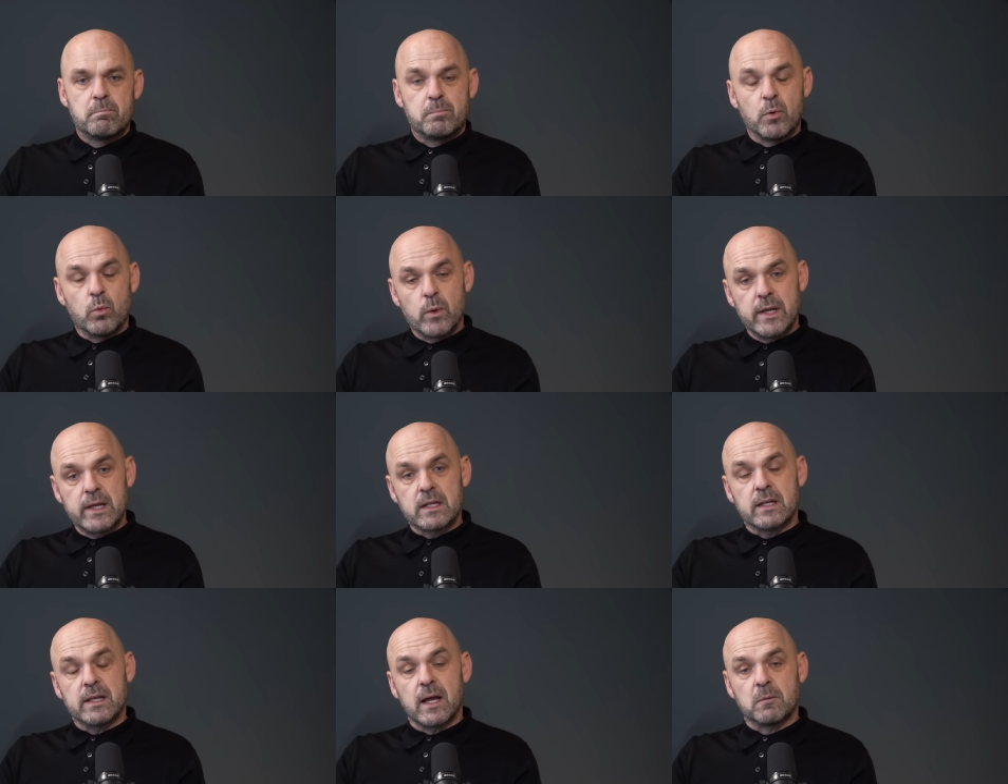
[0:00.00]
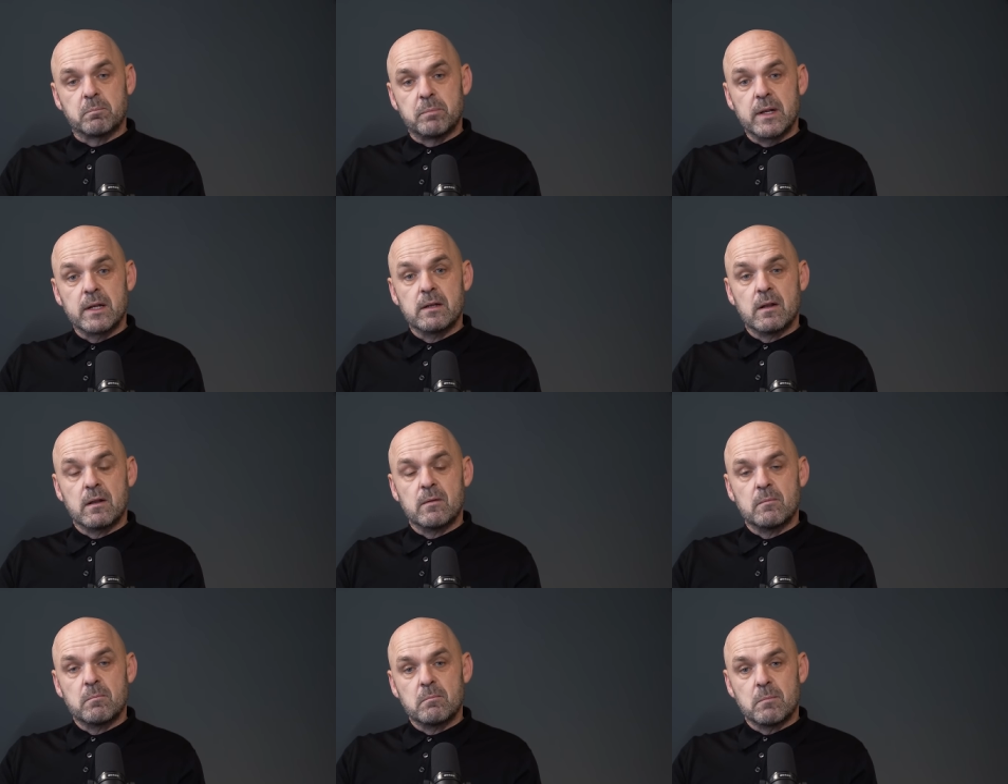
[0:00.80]
But weirdly, I'd
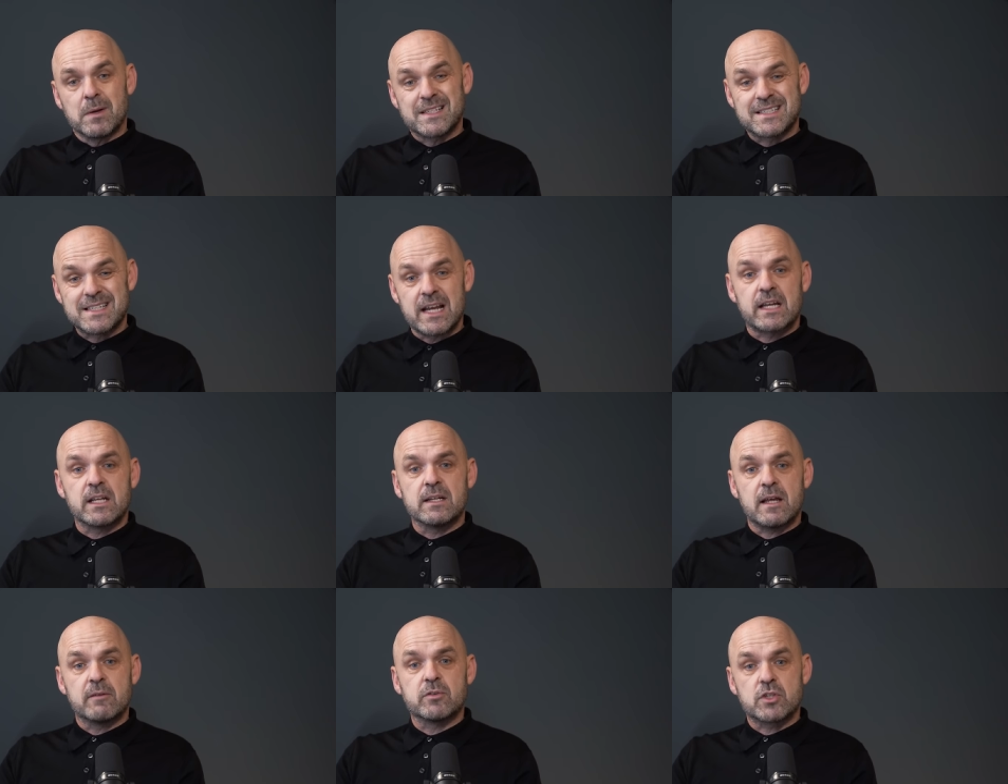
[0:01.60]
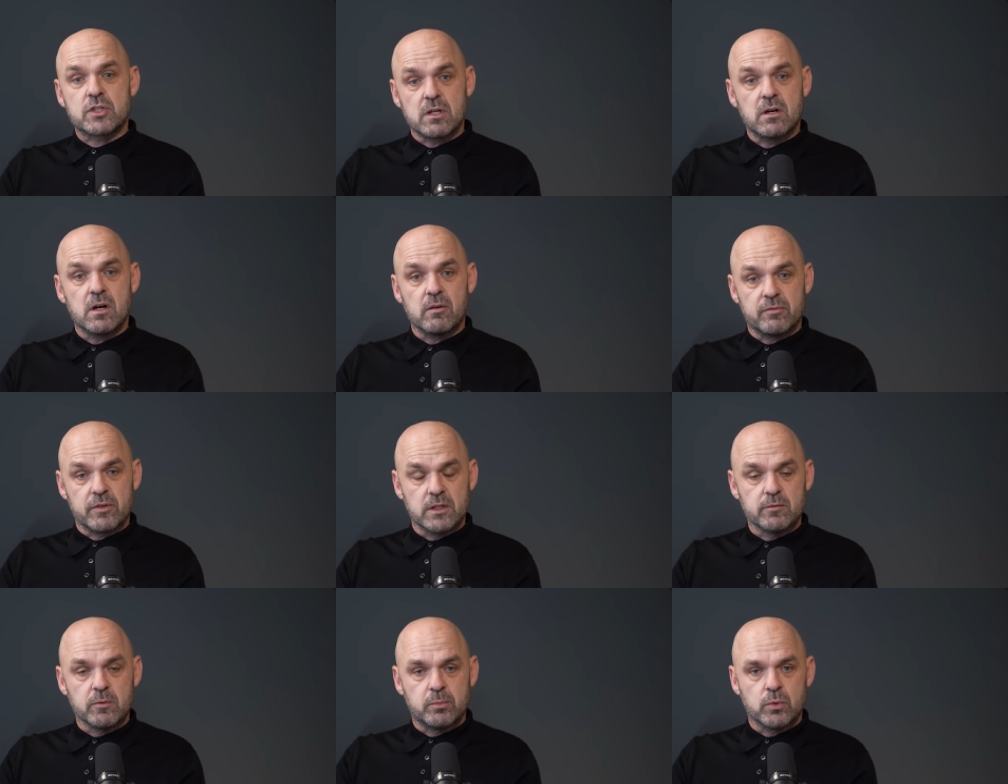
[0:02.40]
been, my second ever start
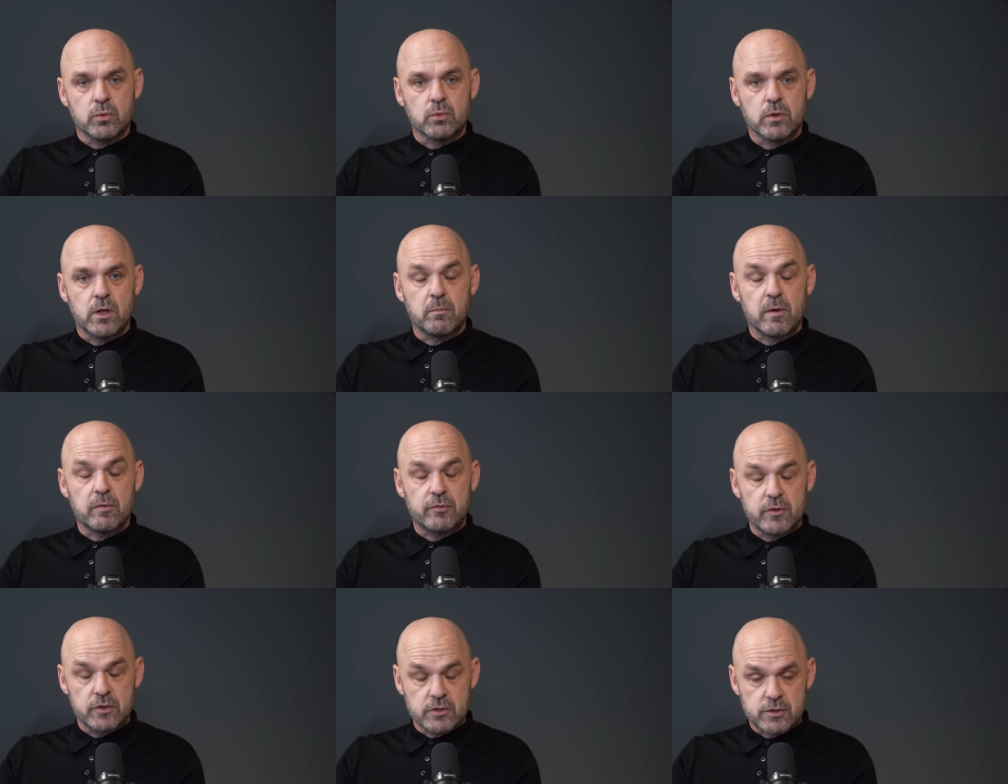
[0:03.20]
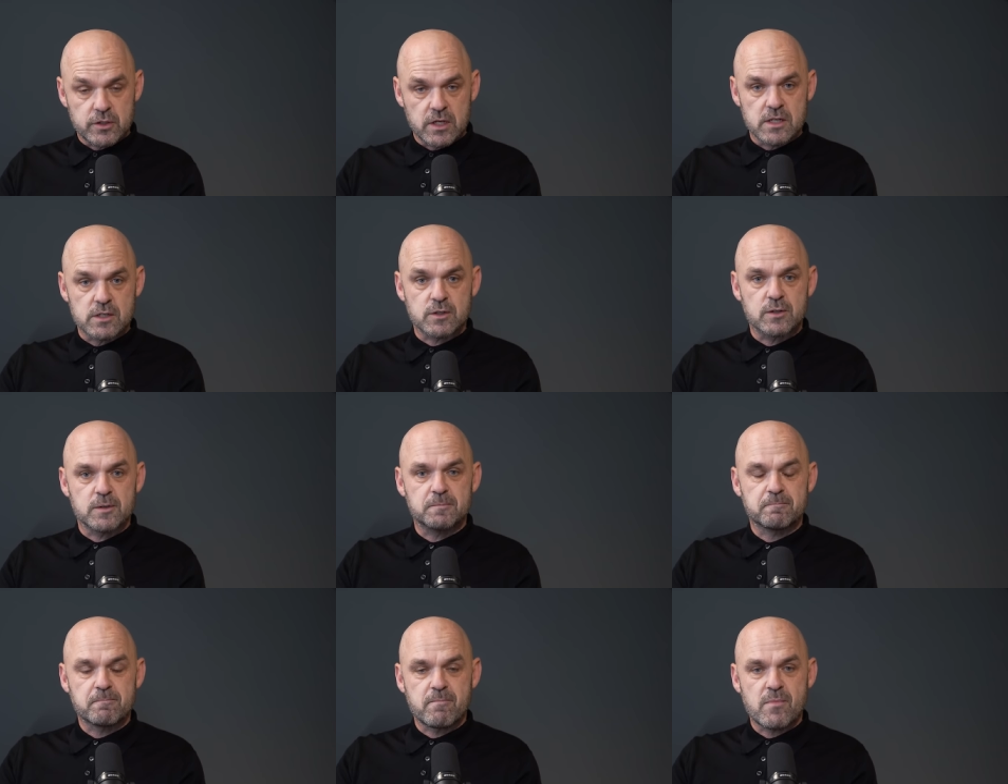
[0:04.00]
for Liverpool in my first
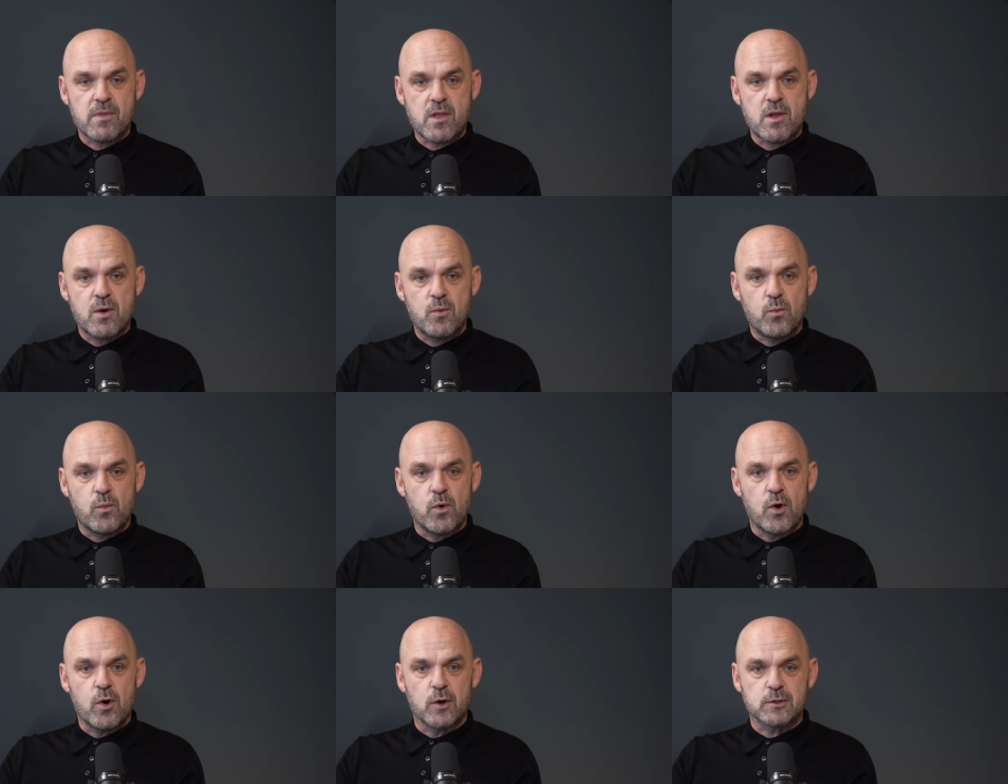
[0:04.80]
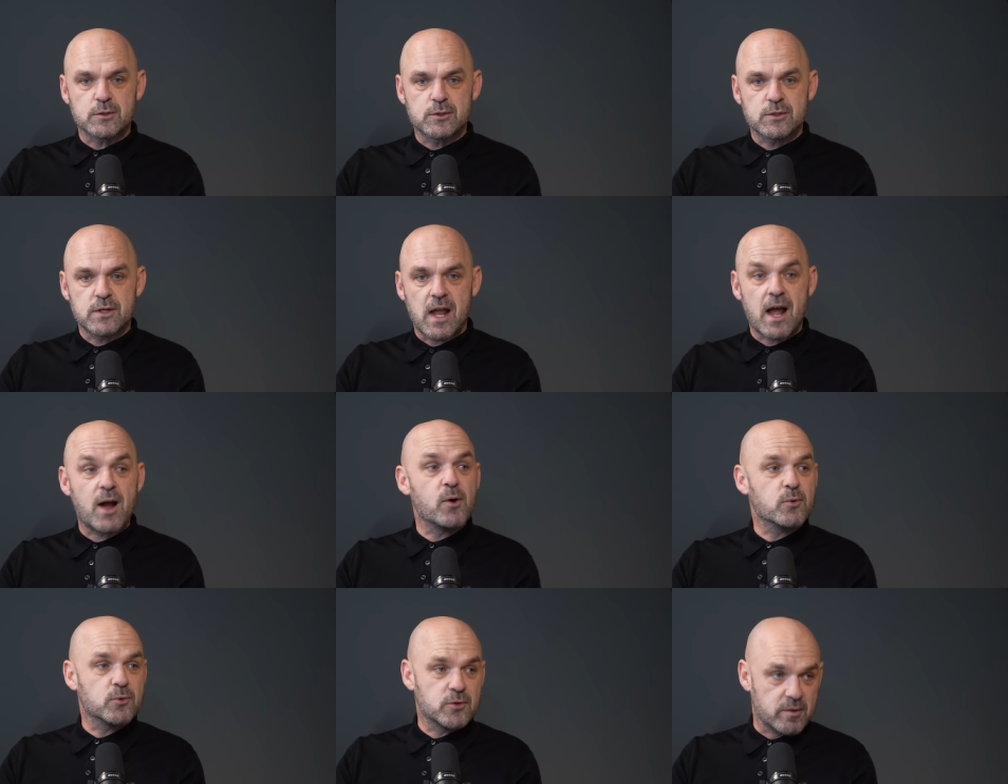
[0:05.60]
season was
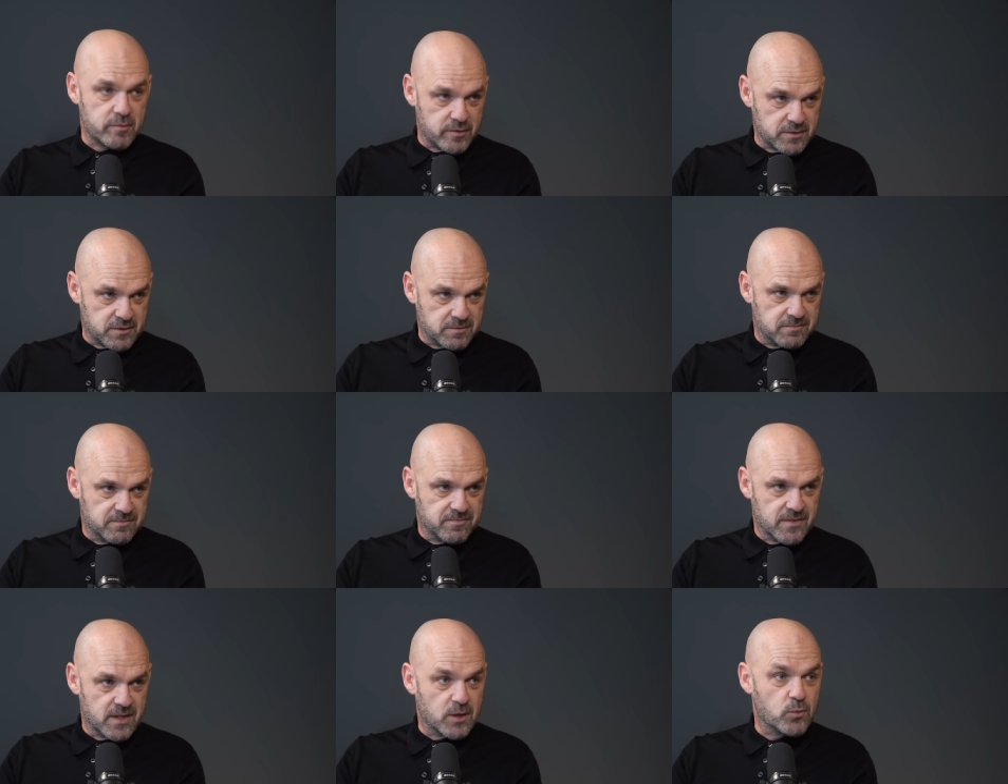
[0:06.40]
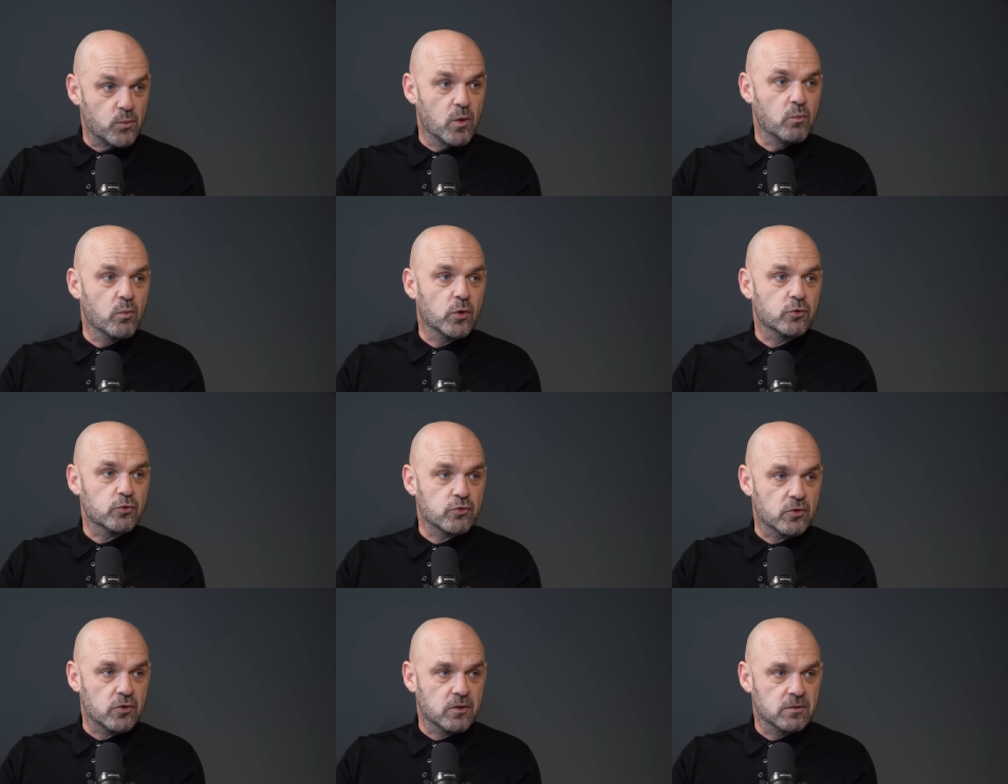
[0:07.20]
at Old Trafford in a 1-1
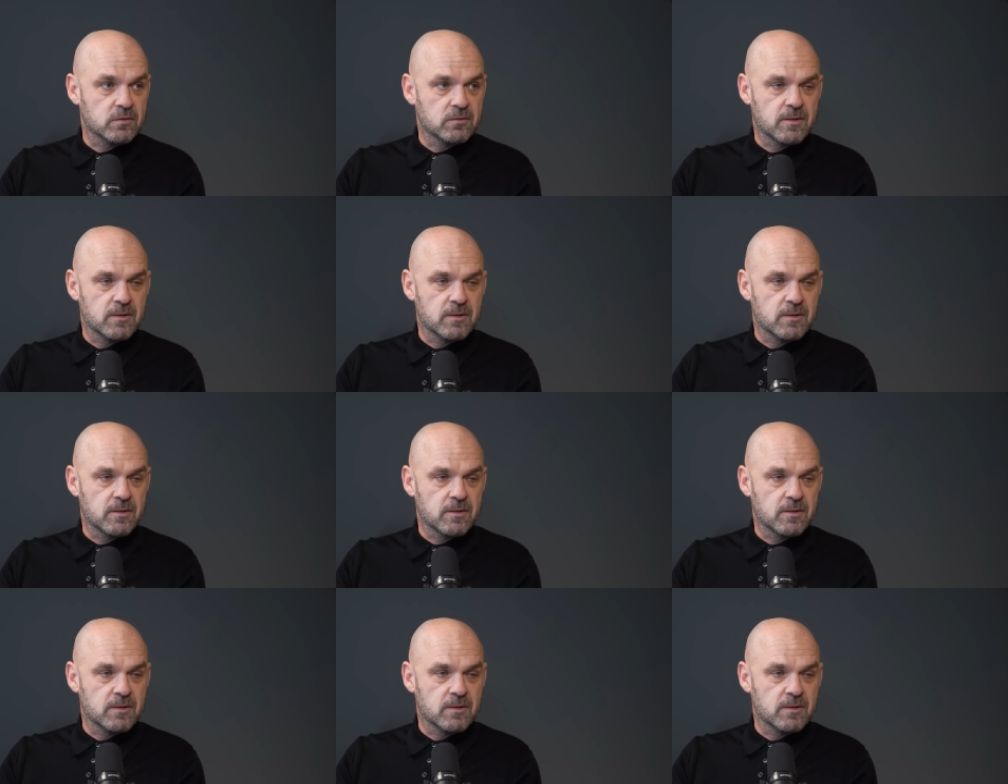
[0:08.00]
draw.